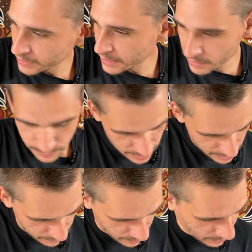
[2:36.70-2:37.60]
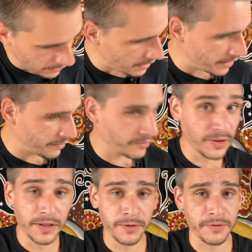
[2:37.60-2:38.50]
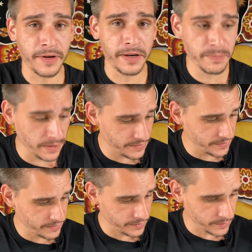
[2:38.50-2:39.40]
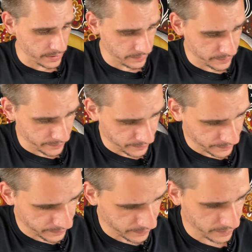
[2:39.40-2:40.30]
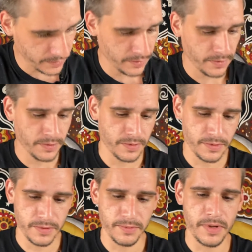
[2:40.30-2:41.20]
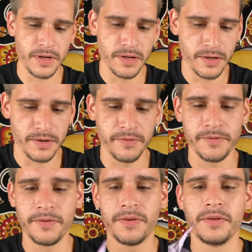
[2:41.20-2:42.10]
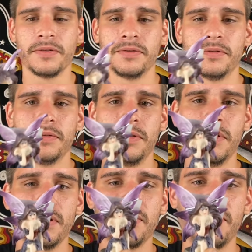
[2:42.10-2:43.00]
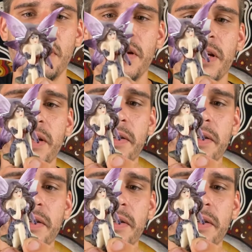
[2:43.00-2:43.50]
now we have a lot of little fairy pieces as well. So we have this fairy